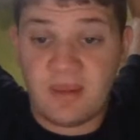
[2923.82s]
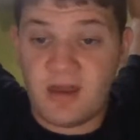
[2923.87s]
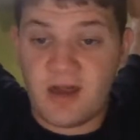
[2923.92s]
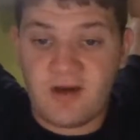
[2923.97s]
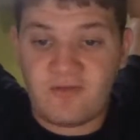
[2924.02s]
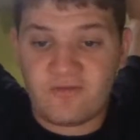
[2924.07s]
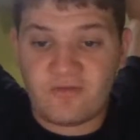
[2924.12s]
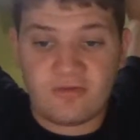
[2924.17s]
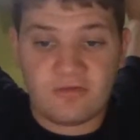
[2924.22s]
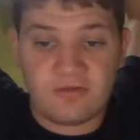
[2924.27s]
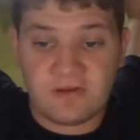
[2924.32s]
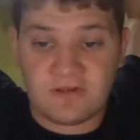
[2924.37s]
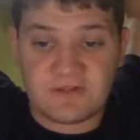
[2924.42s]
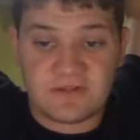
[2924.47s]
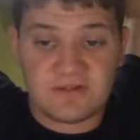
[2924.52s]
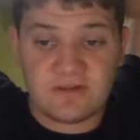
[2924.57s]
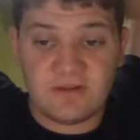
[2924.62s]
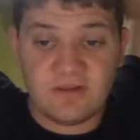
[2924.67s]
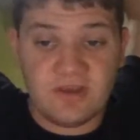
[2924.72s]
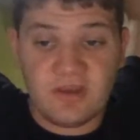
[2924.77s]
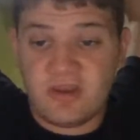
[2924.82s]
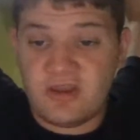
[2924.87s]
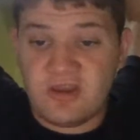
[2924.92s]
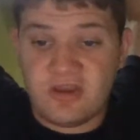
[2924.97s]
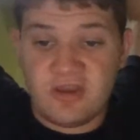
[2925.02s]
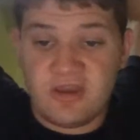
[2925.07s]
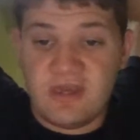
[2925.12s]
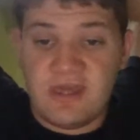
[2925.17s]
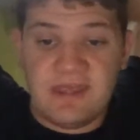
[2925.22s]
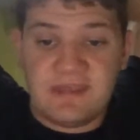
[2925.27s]
Of course.
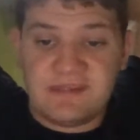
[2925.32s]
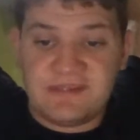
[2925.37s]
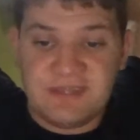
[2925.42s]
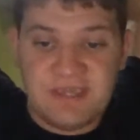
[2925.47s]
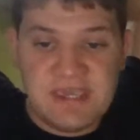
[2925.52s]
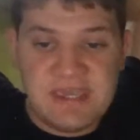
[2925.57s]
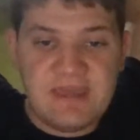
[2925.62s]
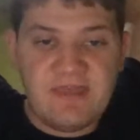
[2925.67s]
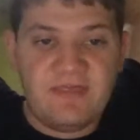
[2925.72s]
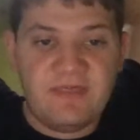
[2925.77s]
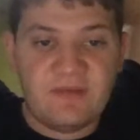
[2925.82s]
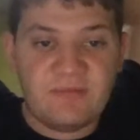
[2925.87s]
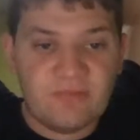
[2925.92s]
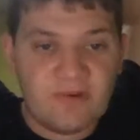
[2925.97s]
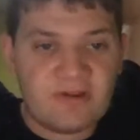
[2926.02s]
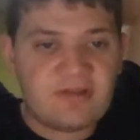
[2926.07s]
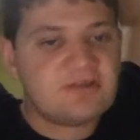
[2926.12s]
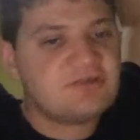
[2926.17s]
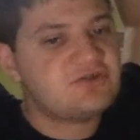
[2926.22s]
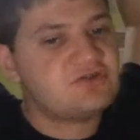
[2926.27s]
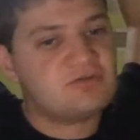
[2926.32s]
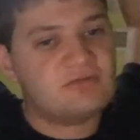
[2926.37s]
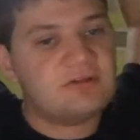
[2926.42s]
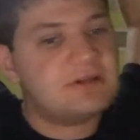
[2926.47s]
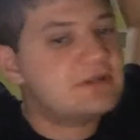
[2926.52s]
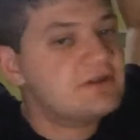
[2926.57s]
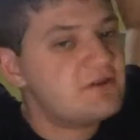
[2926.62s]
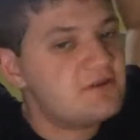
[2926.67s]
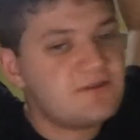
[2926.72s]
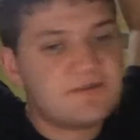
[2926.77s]
See, the mall at
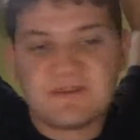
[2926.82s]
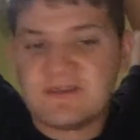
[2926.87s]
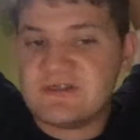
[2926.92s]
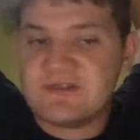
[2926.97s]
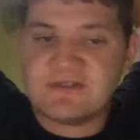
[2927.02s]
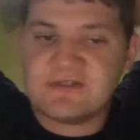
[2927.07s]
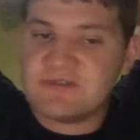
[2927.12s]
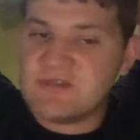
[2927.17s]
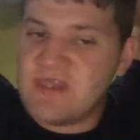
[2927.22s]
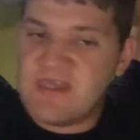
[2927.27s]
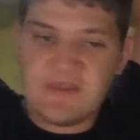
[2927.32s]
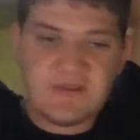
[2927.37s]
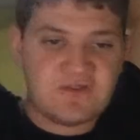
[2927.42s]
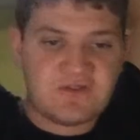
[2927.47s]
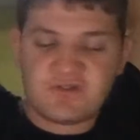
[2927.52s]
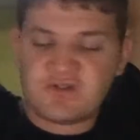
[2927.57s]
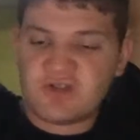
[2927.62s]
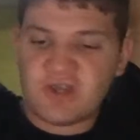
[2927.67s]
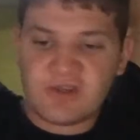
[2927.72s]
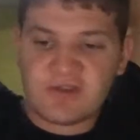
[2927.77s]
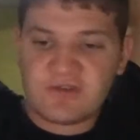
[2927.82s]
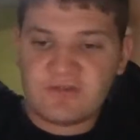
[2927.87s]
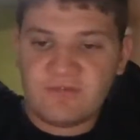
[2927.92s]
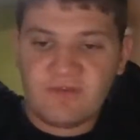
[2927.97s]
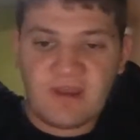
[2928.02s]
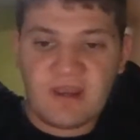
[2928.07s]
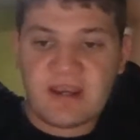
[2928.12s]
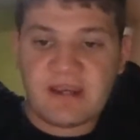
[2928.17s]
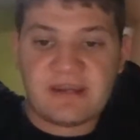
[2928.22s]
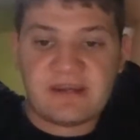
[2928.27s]
Short Hills is just
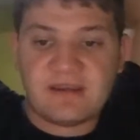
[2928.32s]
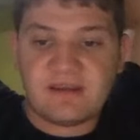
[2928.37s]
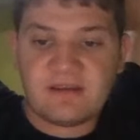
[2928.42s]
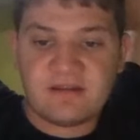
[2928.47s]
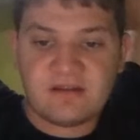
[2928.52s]
fine.